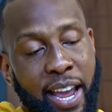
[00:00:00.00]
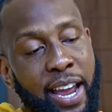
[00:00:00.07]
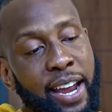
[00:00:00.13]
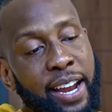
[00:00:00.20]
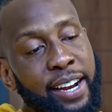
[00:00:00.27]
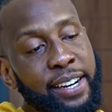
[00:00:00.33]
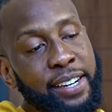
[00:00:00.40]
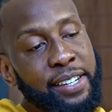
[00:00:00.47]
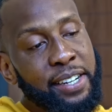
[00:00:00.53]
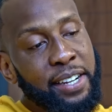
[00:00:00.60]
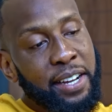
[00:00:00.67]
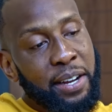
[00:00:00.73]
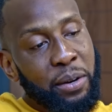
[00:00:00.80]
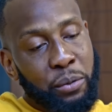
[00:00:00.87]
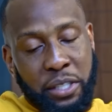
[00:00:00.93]
And
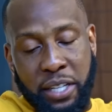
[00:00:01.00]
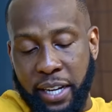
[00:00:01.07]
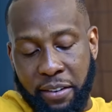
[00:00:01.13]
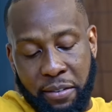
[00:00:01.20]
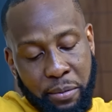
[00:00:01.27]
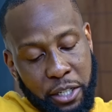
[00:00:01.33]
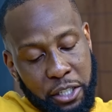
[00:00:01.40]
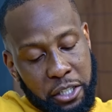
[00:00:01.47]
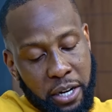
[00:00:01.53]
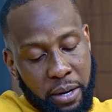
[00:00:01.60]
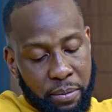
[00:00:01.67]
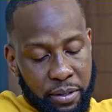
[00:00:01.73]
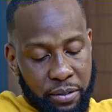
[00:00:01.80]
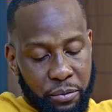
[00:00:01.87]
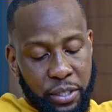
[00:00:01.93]
we take everybody shopping.